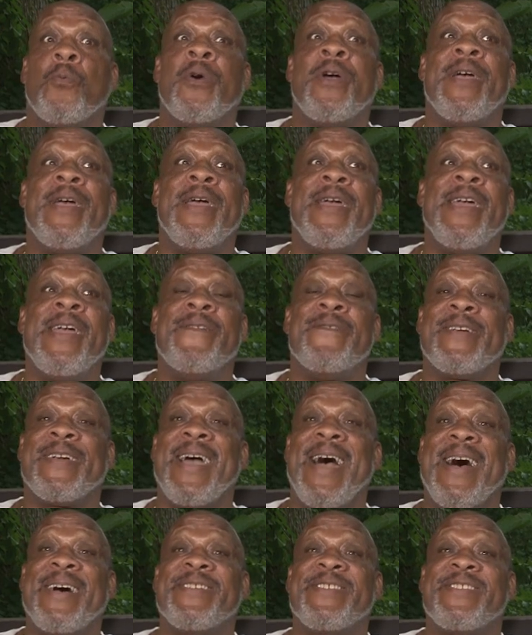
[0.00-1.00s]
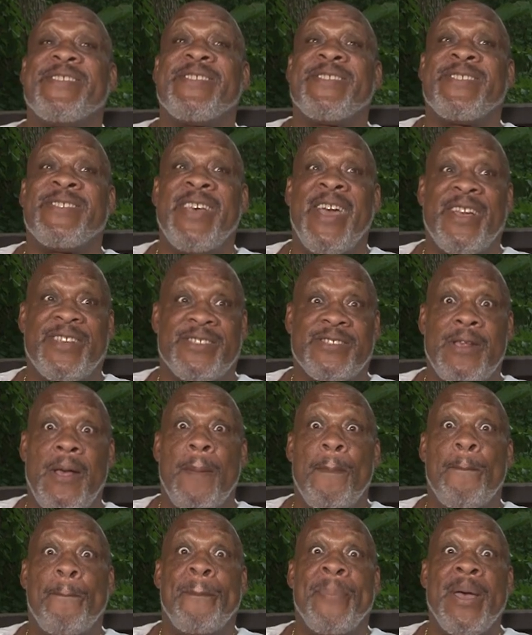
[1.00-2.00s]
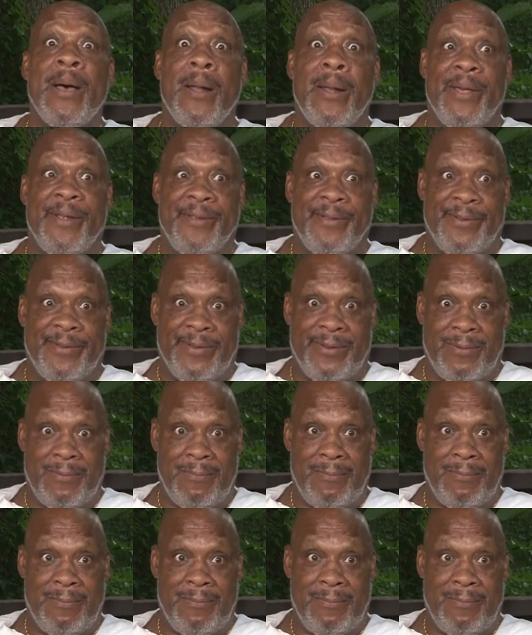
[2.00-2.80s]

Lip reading: We even got six buildings.